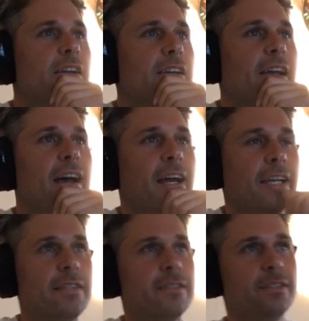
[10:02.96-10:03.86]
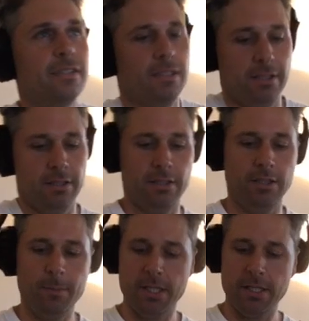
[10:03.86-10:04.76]
Yeah, I guess let
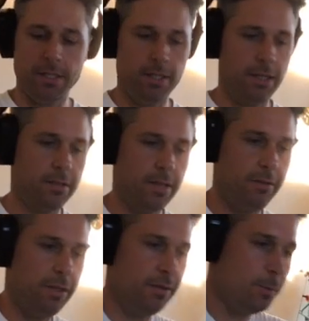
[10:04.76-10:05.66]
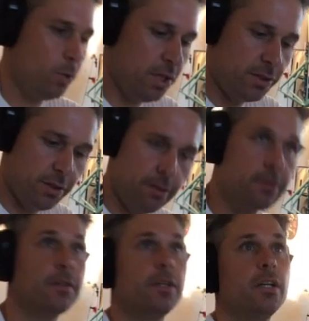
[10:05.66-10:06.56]
me, I'll dive into some questions
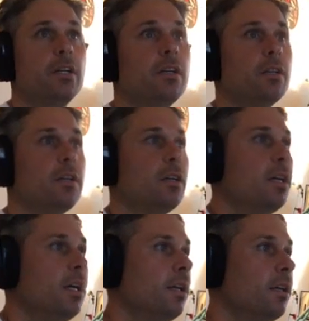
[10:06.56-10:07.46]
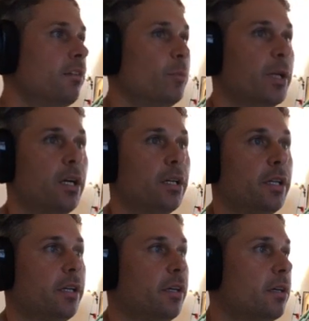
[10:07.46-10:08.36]
for, how long have I been on
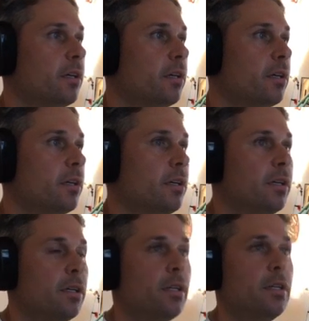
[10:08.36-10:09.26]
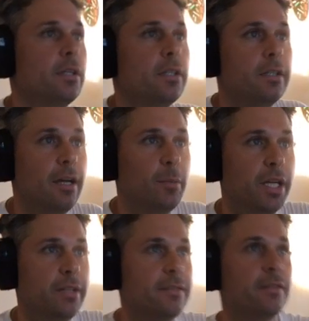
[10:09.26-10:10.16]
here? 9
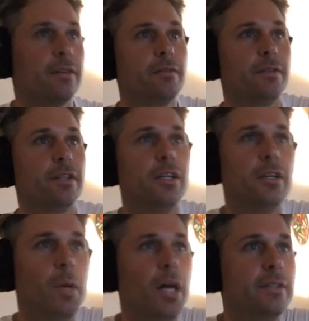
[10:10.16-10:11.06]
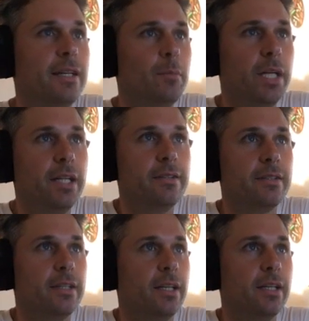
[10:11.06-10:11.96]
minutes? For about 10 minutes, and
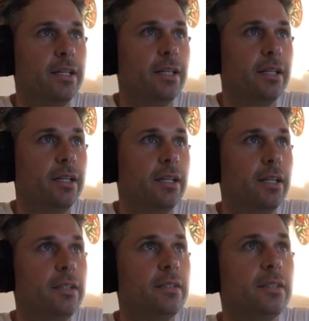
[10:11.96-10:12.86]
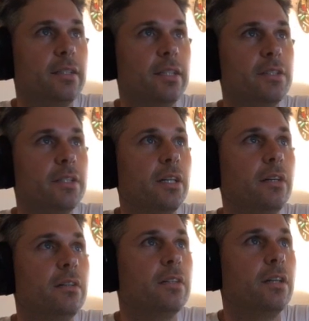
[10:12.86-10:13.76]
then I'll let you go,
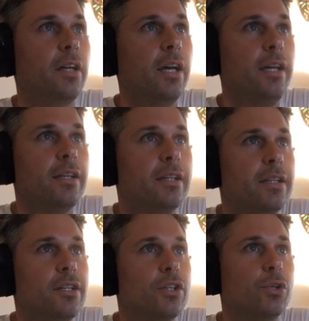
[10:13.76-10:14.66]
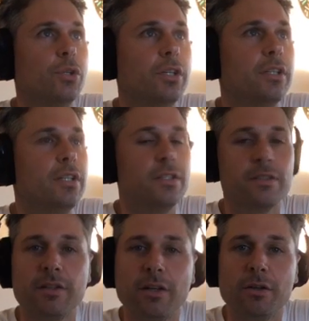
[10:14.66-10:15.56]
okay? Cool.
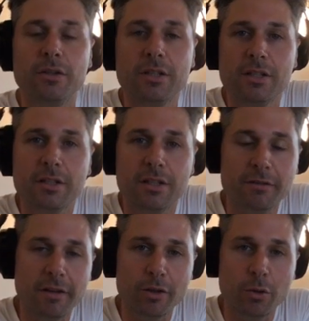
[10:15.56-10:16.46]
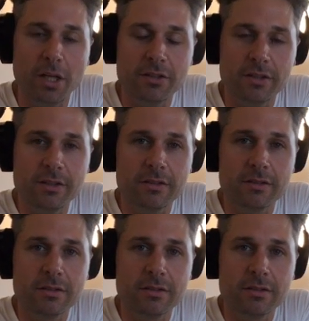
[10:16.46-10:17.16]
So, if you have any questions,